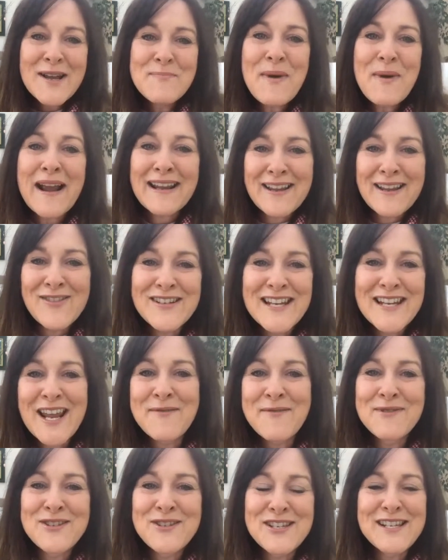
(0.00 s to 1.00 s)
back in the
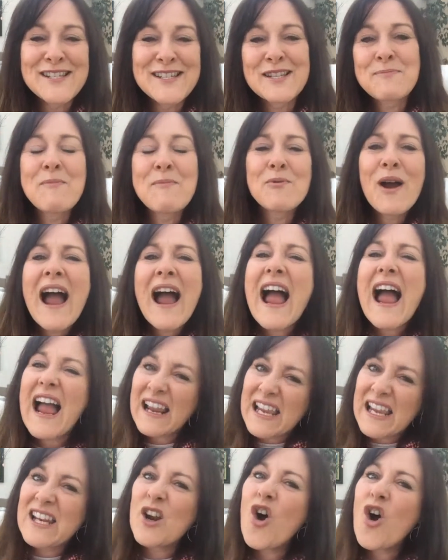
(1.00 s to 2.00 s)
day with Jesus, people are
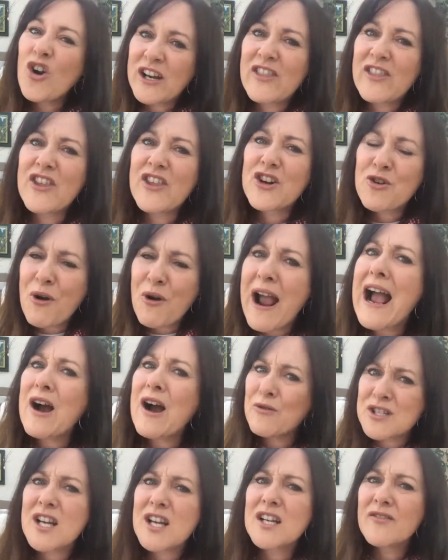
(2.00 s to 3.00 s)
hanging on in the
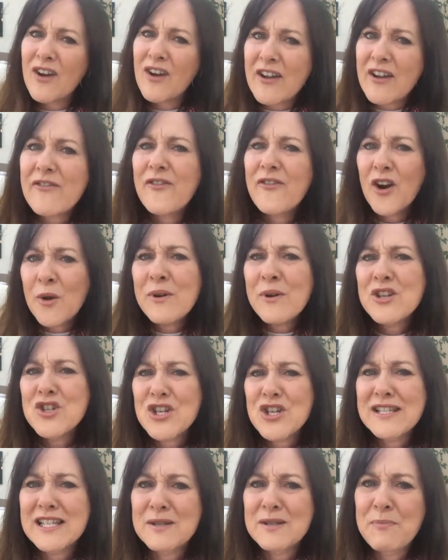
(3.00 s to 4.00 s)
crowd, kind of like following
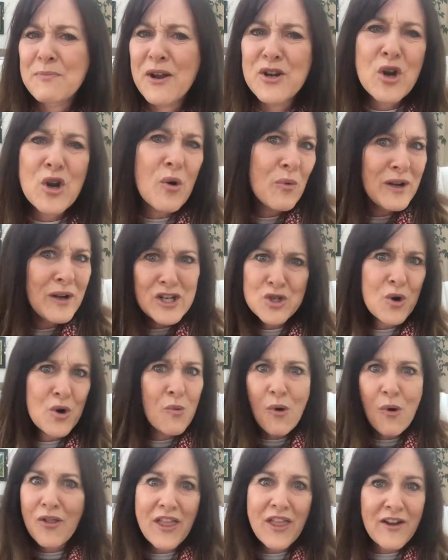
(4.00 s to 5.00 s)
Jesus, but not really
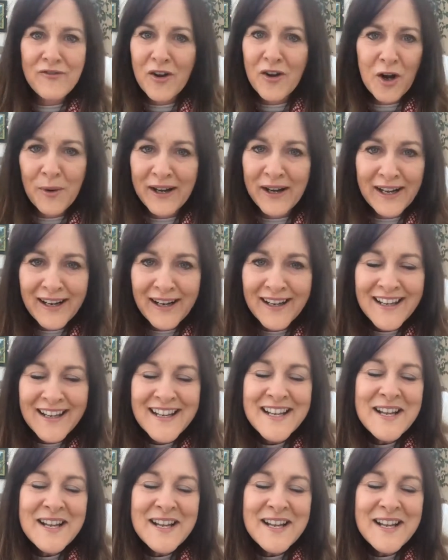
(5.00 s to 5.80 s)
sure what they're following.